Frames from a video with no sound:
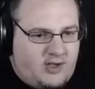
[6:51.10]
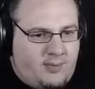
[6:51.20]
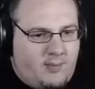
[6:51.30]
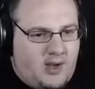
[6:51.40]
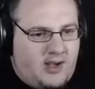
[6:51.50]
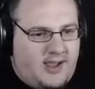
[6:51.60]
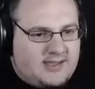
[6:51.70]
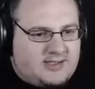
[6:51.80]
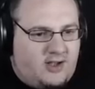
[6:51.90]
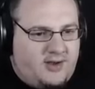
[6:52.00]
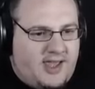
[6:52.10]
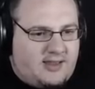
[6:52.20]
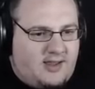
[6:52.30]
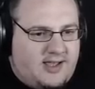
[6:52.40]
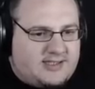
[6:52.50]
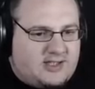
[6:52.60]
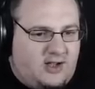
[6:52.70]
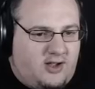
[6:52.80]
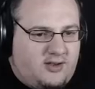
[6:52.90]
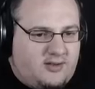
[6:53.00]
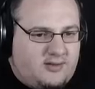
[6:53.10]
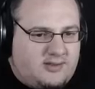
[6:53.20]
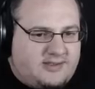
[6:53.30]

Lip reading: I can put my lights on, headlights on,